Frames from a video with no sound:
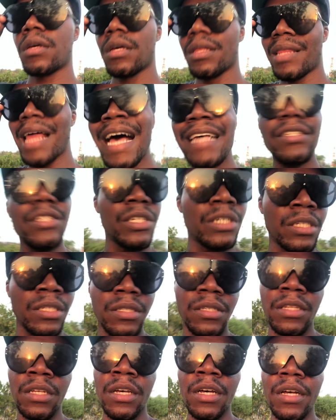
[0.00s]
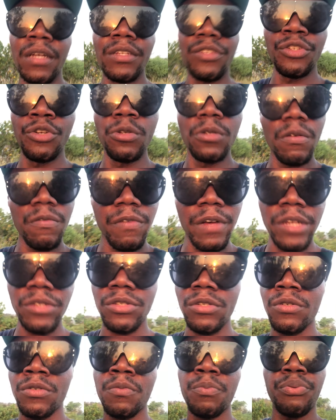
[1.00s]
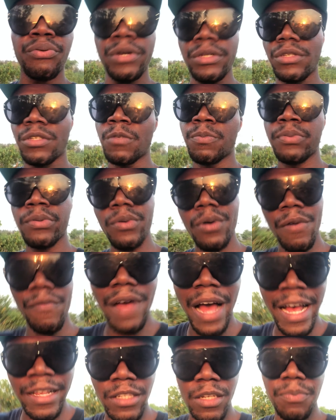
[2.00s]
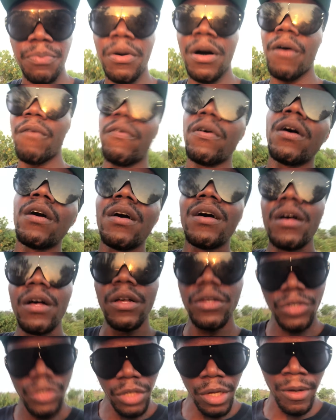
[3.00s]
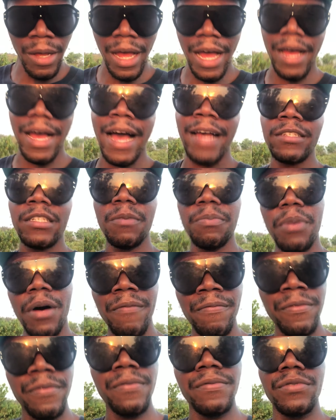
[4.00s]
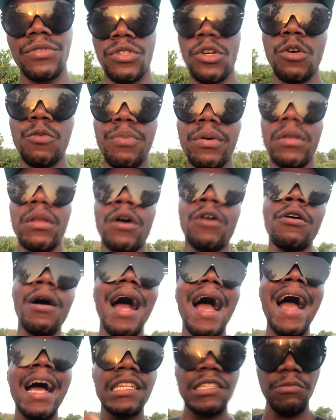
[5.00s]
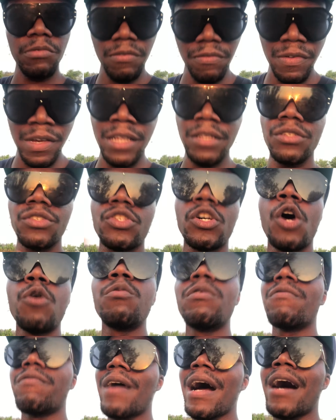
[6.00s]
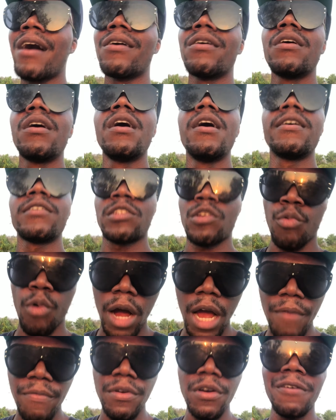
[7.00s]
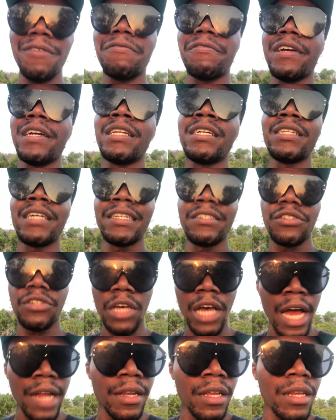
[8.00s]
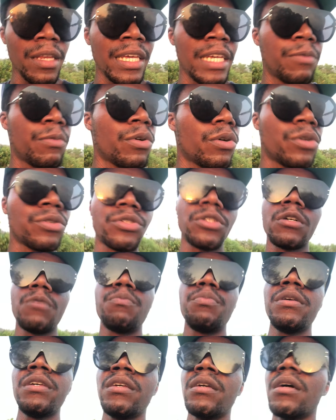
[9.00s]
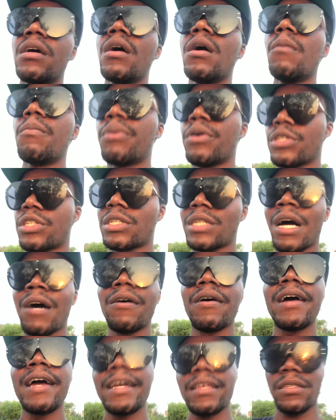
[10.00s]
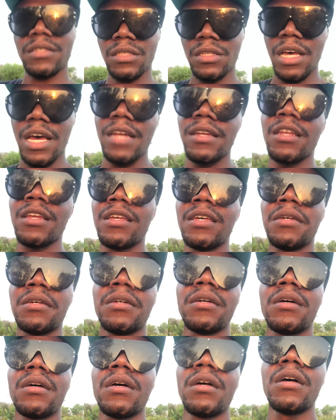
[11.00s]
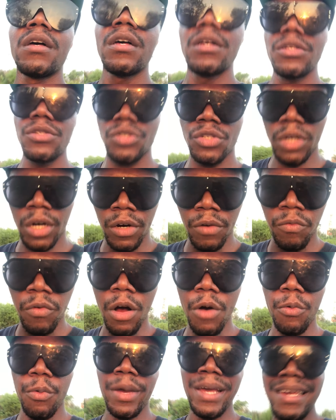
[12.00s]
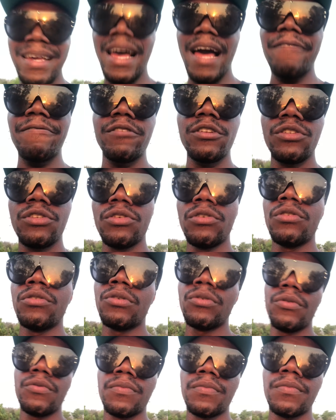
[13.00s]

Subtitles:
That's just the universal principle of as above, so below, as within, so without. So whatever you're feeling internally will also be pushed out externally. So what we have to do